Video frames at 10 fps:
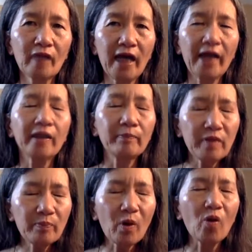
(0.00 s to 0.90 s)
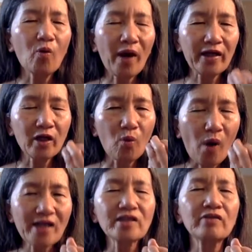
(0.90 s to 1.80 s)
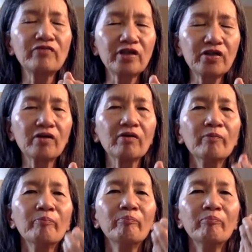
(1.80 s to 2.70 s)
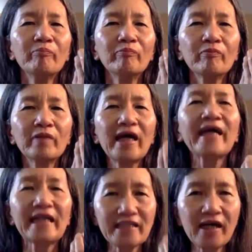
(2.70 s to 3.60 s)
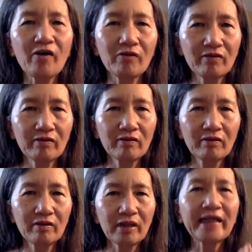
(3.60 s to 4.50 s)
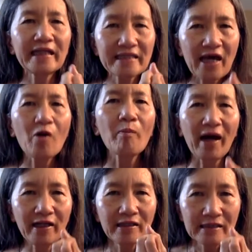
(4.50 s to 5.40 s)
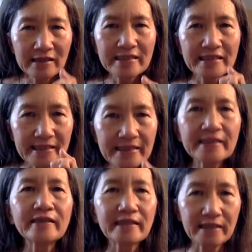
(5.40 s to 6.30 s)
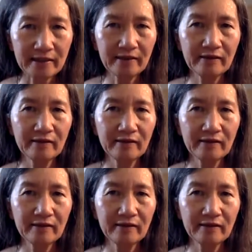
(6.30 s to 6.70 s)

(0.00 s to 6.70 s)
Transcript: And the people, when they watch the video, they can tell. They can tell my sincerity.